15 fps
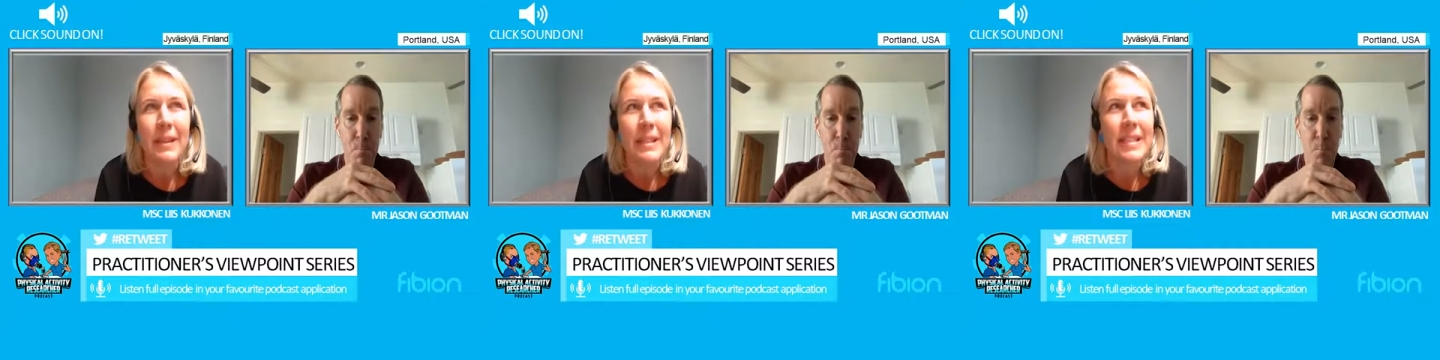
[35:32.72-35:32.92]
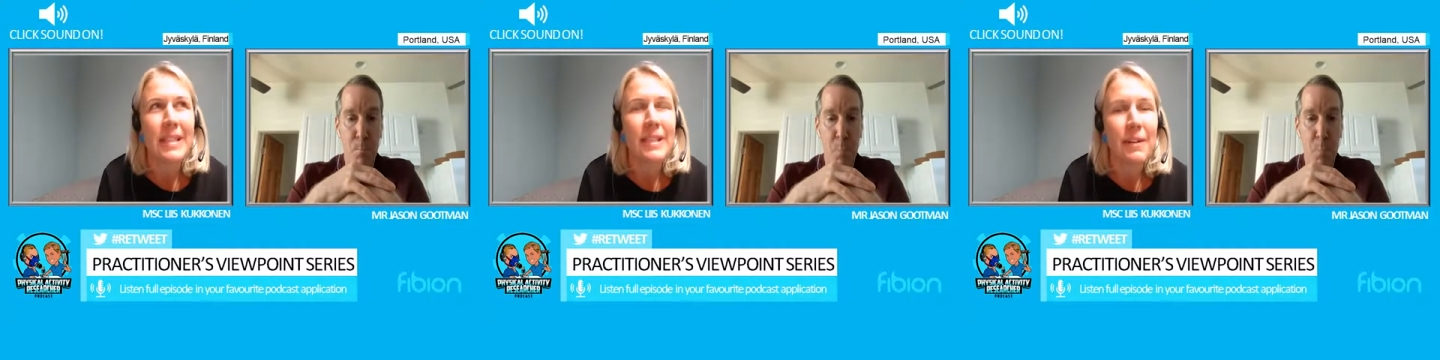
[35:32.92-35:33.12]

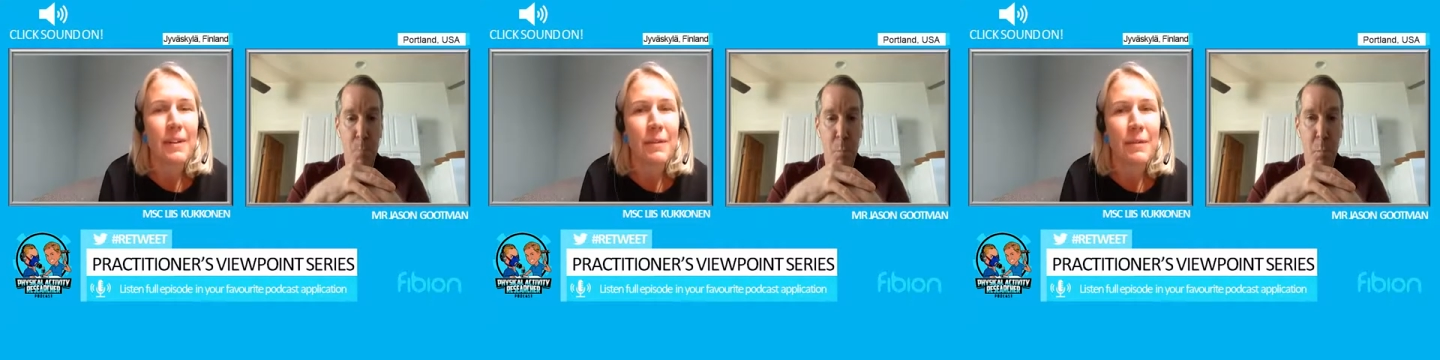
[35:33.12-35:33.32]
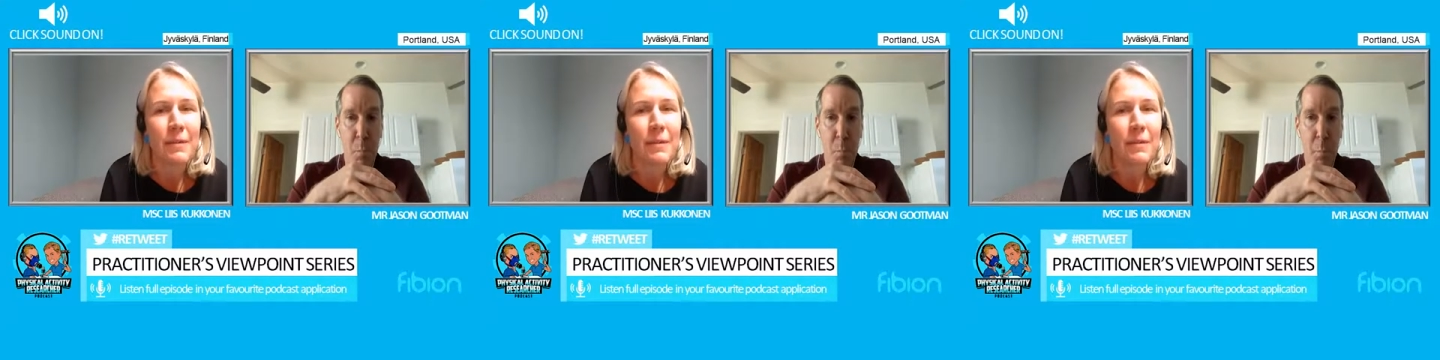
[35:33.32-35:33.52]
Speaker 1: it's,
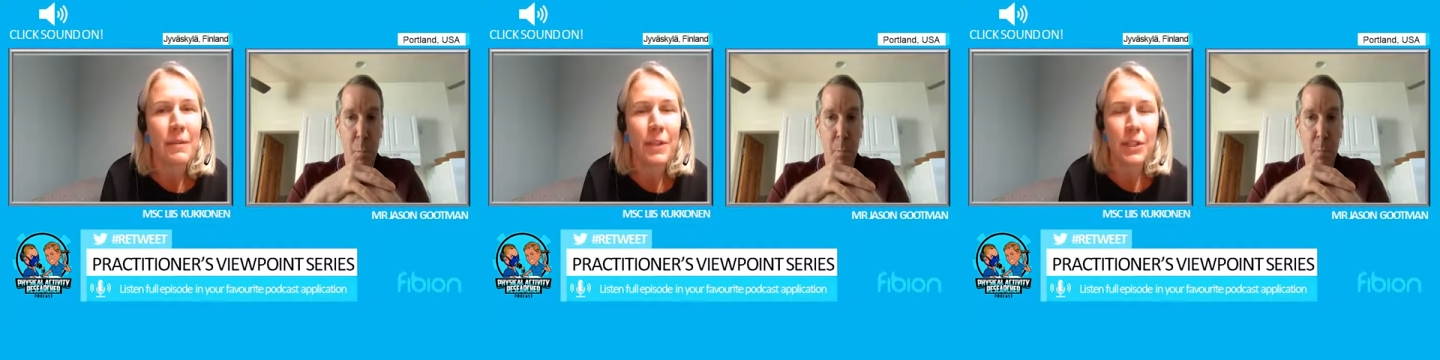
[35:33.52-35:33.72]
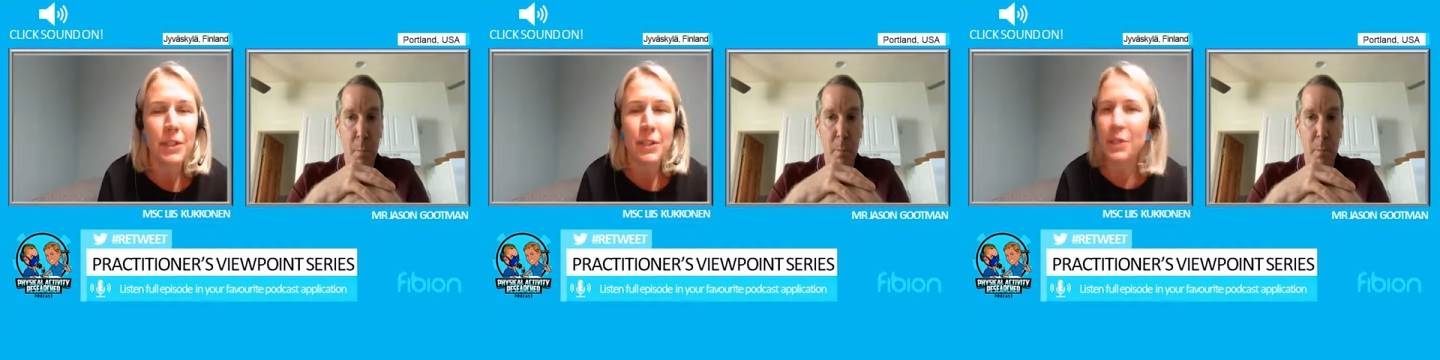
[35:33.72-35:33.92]

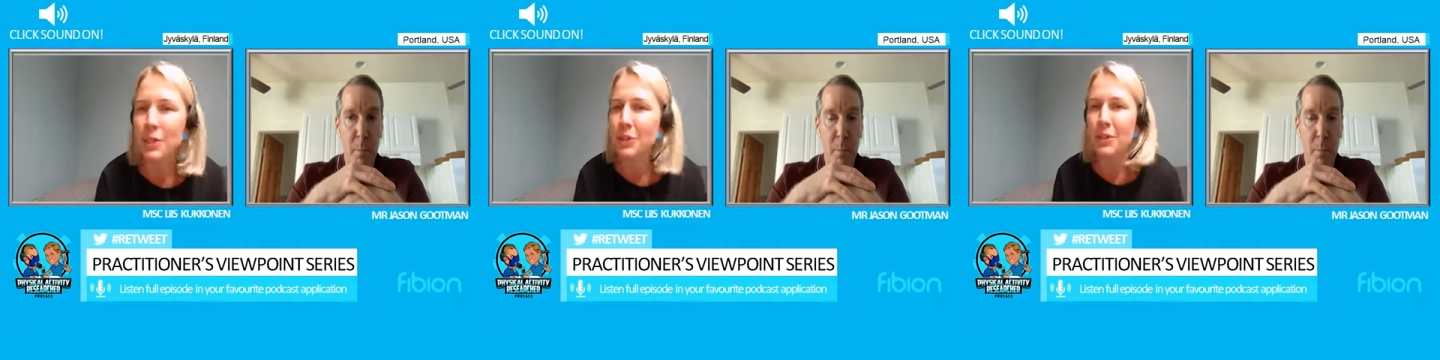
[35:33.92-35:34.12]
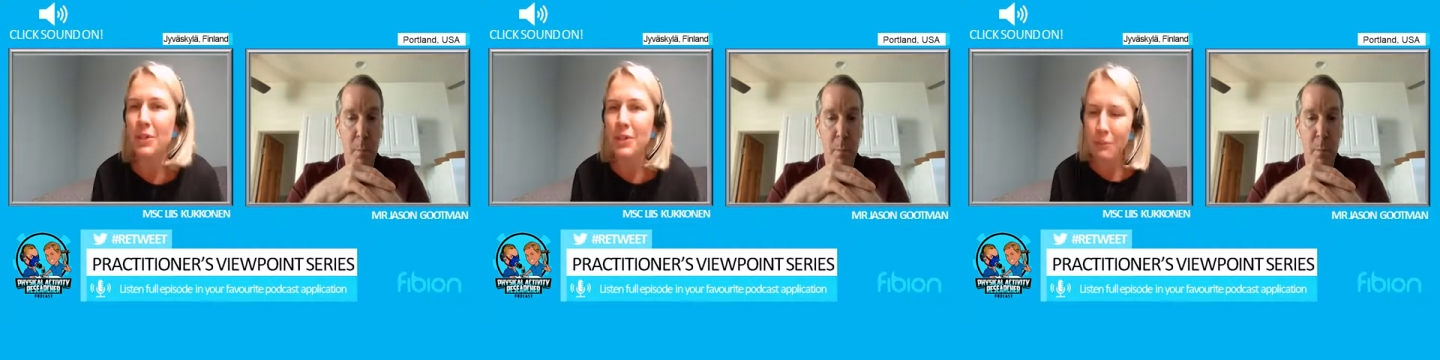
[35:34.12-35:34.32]
you
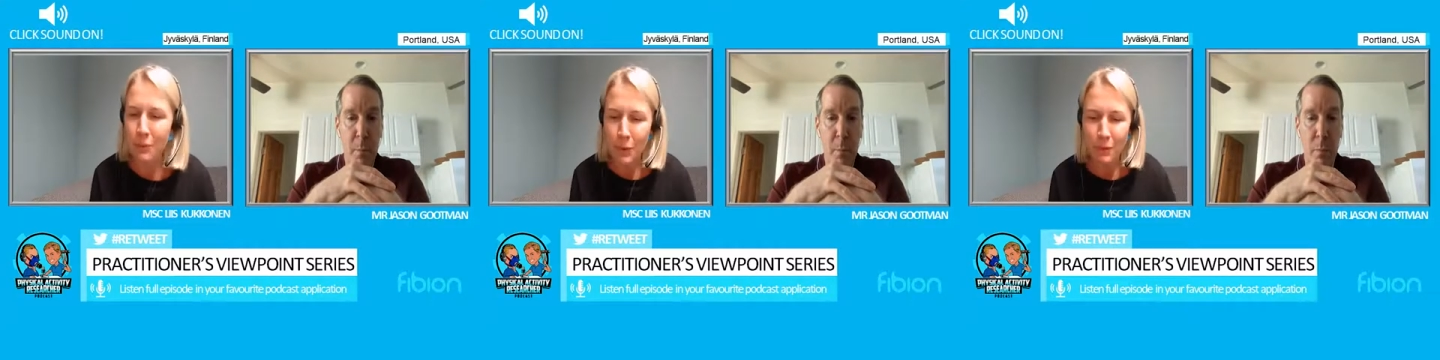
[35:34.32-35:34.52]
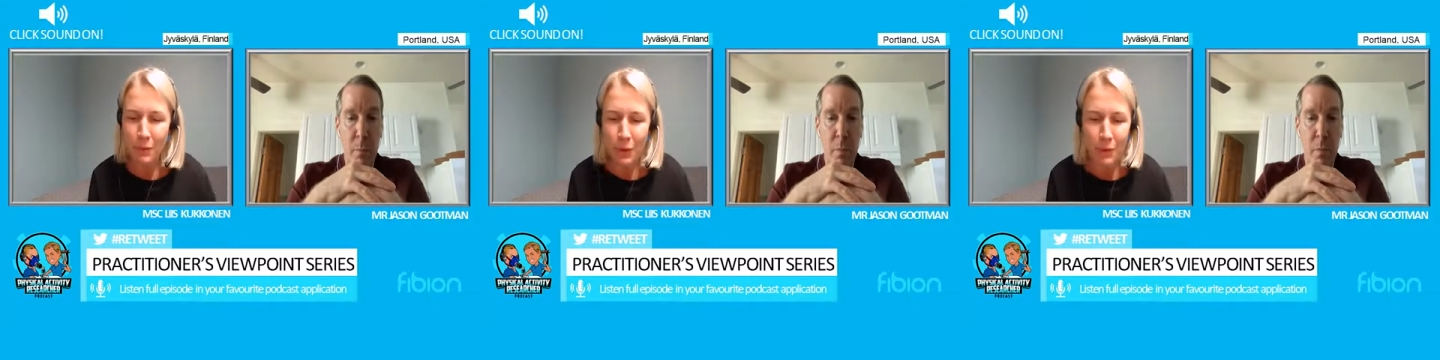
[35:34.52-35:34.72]
know,
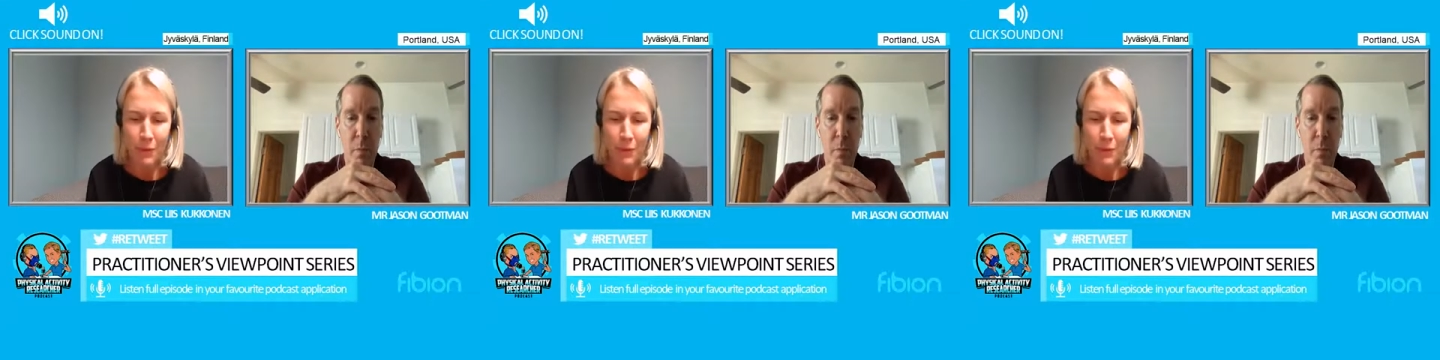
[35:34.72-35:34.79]
we've